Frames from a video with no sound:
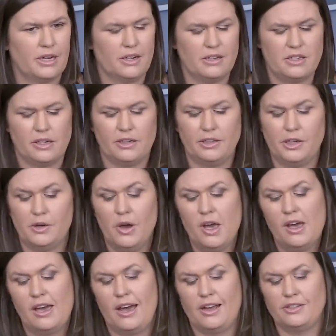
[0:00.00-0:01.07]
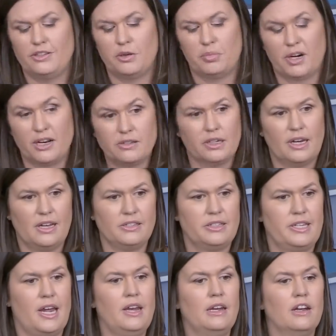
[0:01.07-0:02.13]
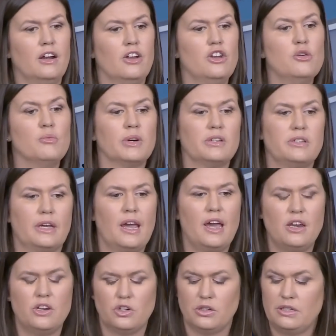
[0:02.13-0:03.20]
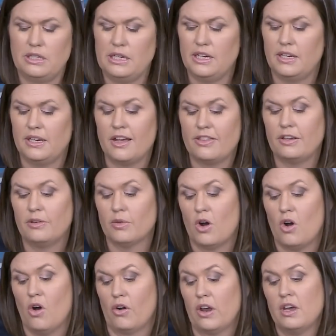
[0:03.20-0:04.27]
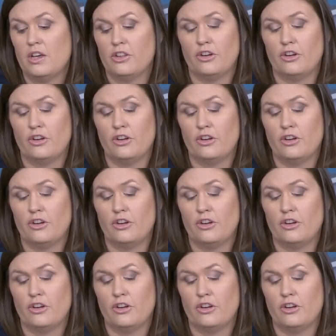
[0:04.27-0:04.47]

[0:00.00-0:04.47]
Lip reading: I can tell you, as the President has stated on numerous occasions, he did nothing wrong.